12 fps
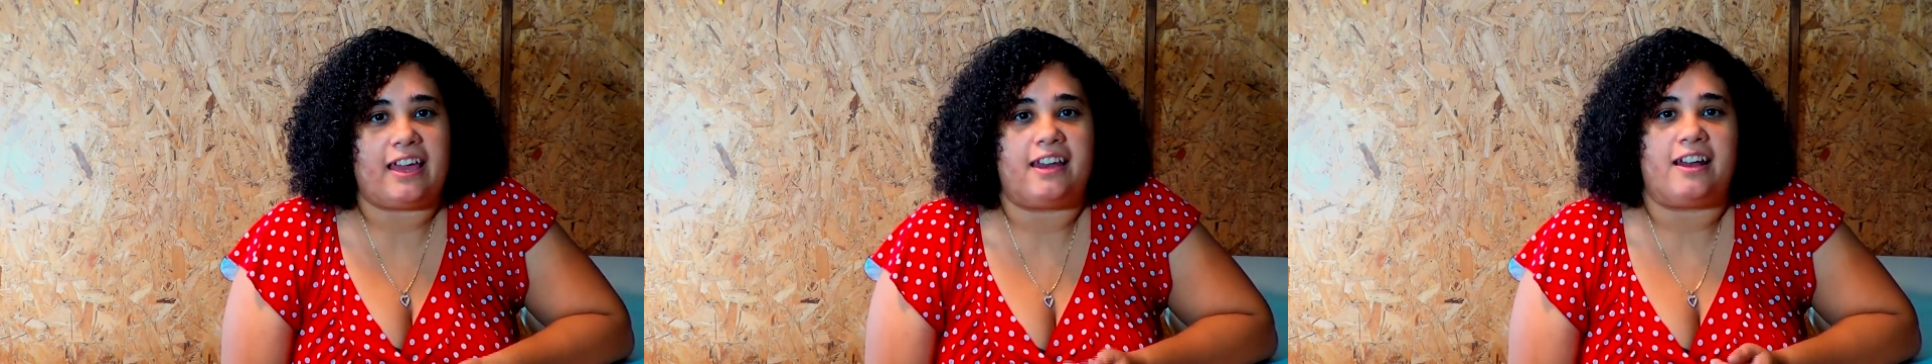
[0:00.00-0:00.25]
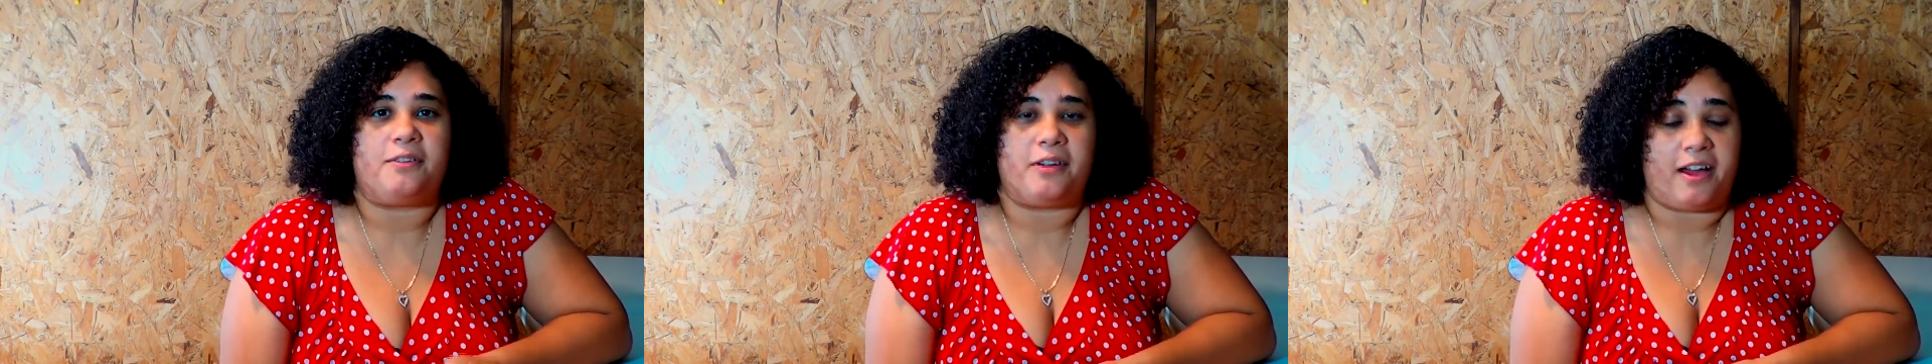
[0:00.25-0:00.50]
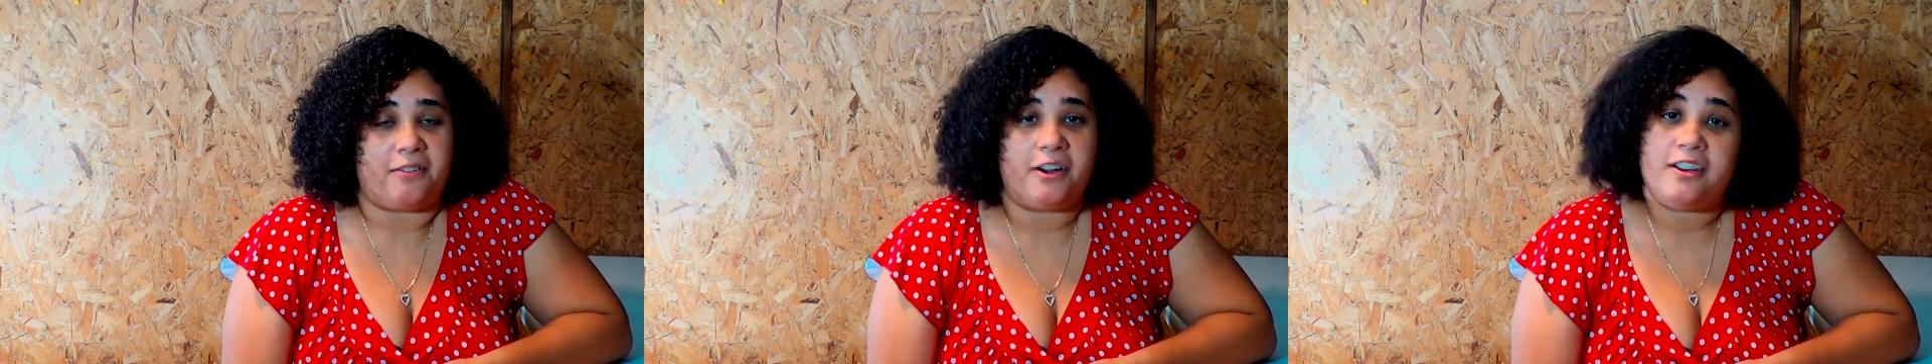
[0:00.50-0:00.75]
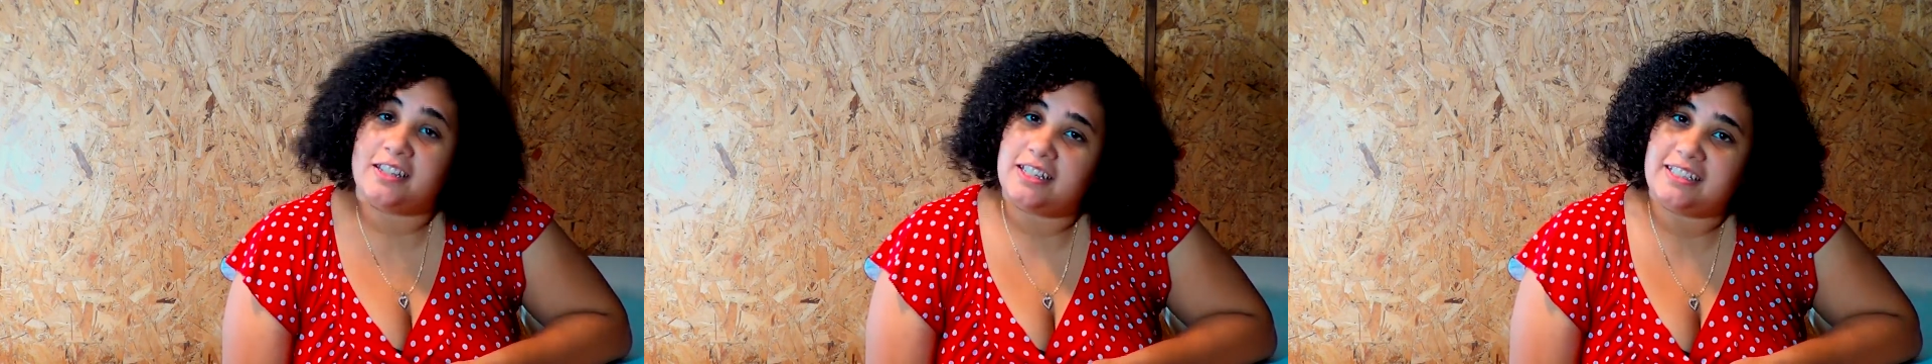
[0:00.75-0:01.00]
and I will have
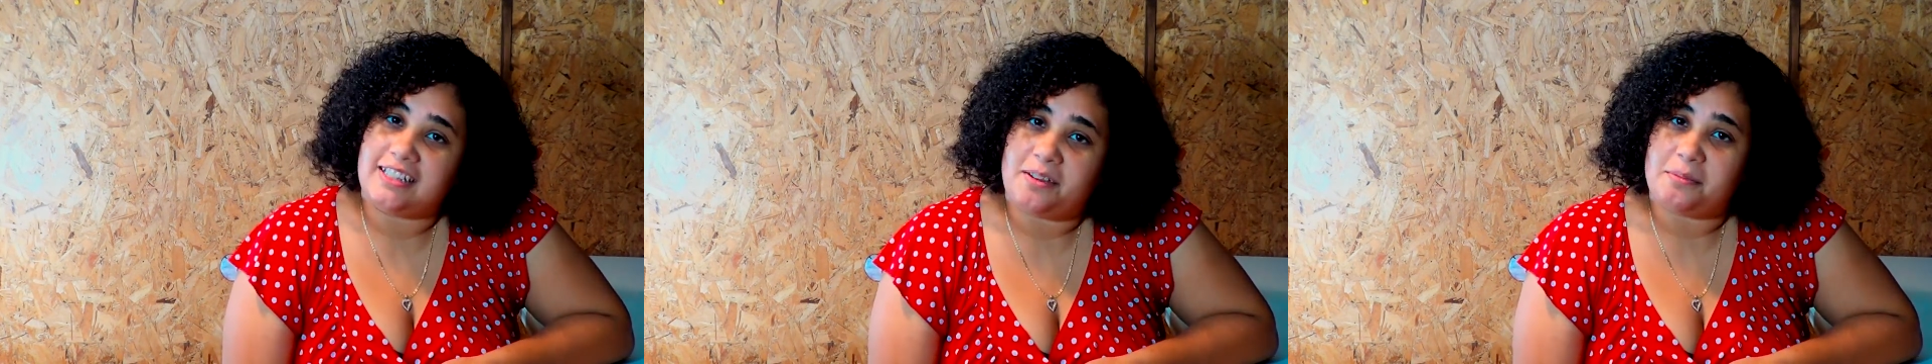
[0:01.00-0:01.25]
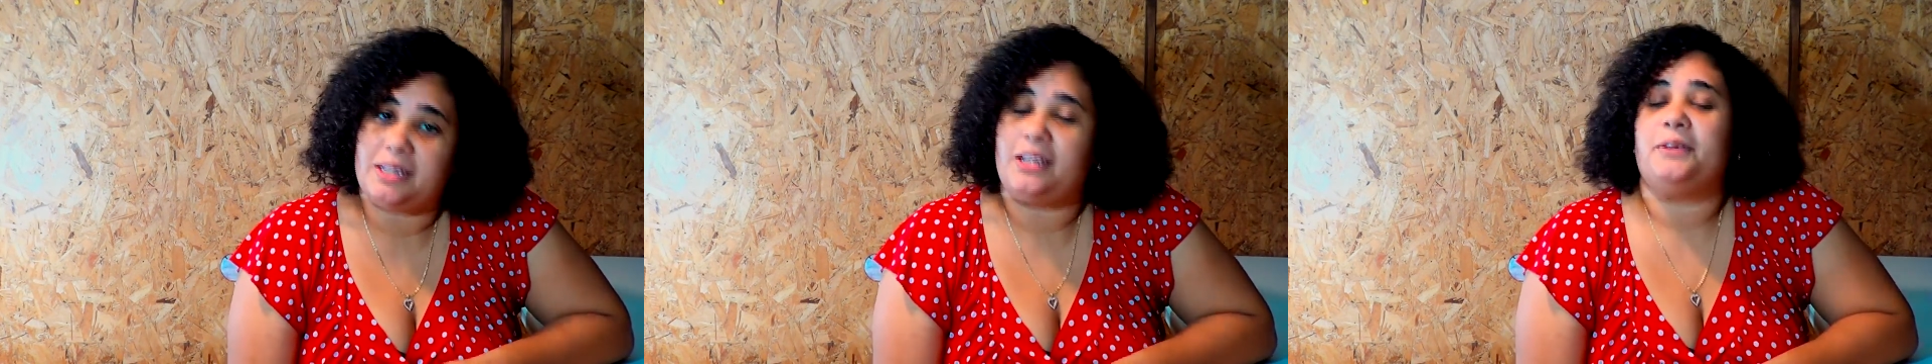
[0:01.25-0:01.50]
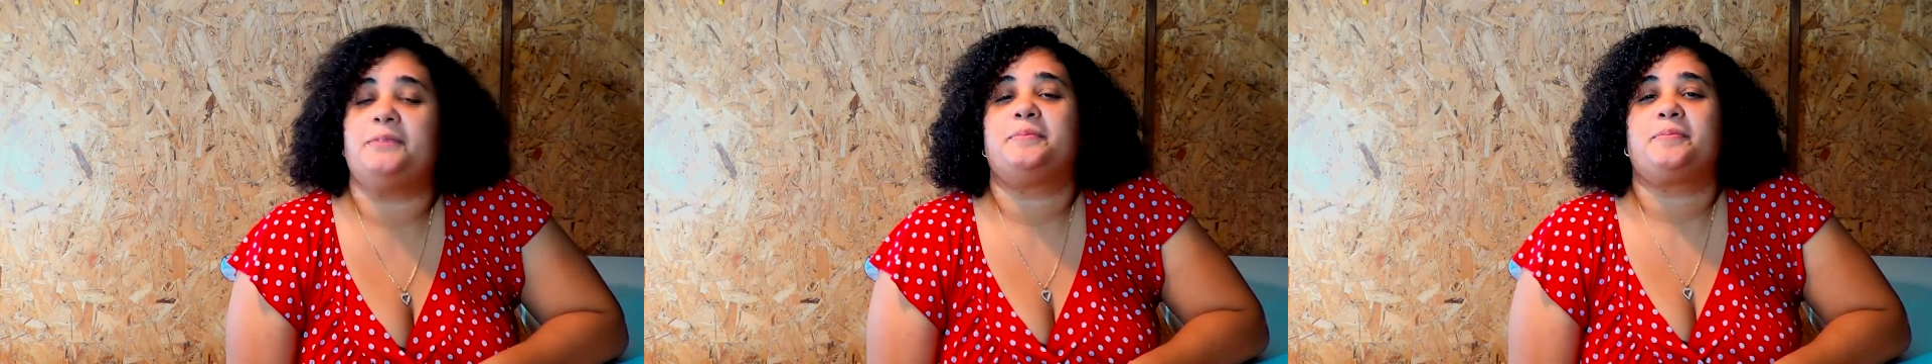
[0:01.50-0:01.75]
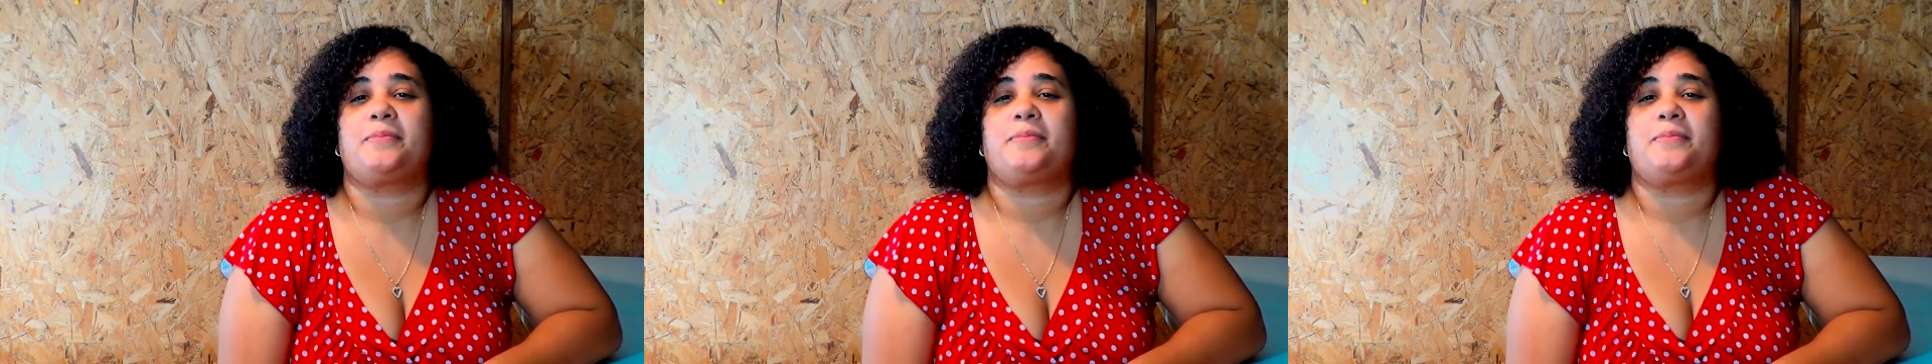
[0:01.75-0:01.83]
her link down below.